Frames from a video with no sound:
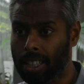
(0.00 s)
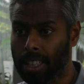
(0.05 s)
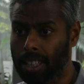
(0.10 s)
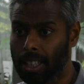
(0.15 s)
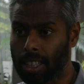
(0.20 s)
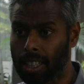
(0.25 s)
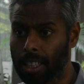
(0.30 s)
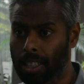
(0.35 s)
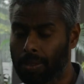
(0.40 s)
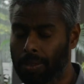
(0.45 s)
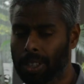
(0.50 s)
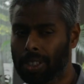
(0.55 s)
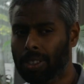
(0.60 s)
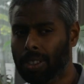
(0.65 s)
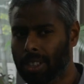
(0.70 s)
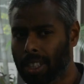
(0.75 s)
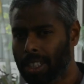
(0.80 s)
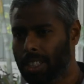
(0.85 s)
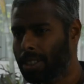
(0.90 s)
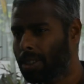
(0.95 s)
uh,
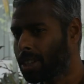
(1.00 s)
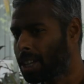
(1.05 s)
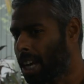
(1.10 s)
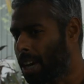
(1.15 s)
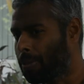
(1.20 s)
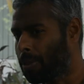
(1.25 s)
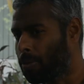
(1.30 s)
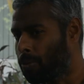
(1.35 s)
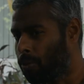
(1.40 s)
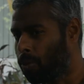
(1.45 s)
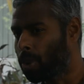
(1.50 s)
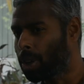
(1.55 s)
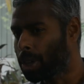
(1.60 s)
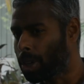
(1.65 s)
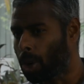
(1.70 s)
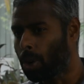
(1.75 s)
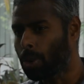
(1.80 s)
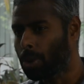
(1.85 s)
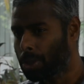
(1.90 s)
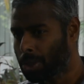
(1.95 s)
they did not have a full
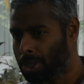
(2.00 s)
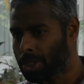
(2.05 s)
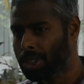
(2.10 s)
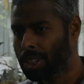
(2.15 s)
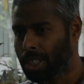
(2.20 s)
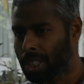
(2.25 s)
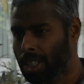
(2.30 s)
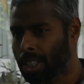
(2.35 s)
course,